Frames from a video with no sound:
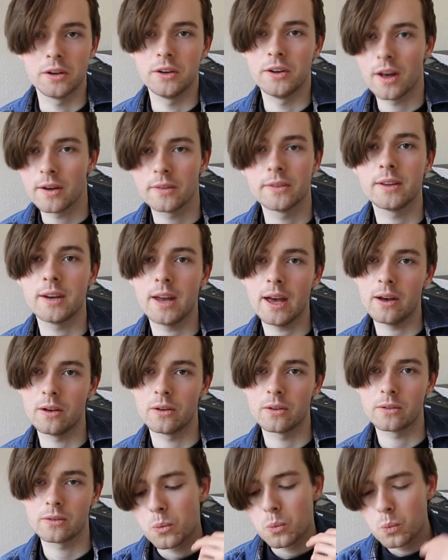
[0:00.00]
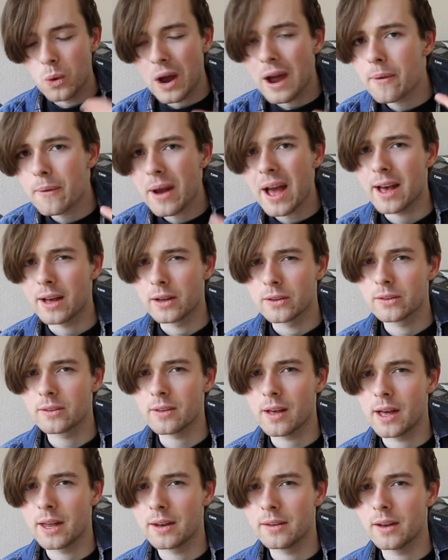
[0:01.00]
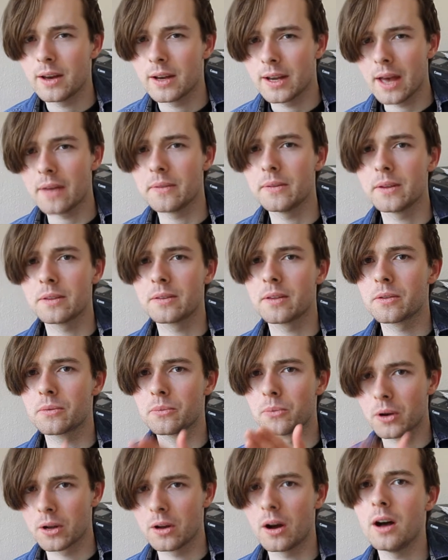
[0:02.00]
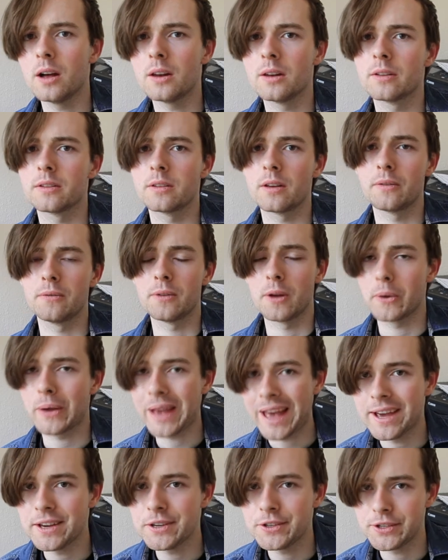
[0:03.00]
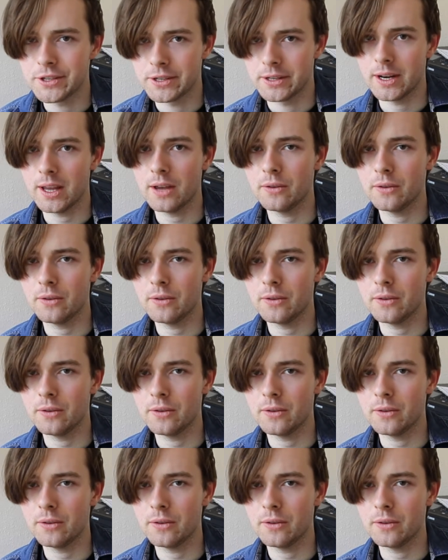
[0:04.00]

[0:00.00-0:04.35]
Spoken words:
Nothing else. Whereas, and again, this is regardless of location,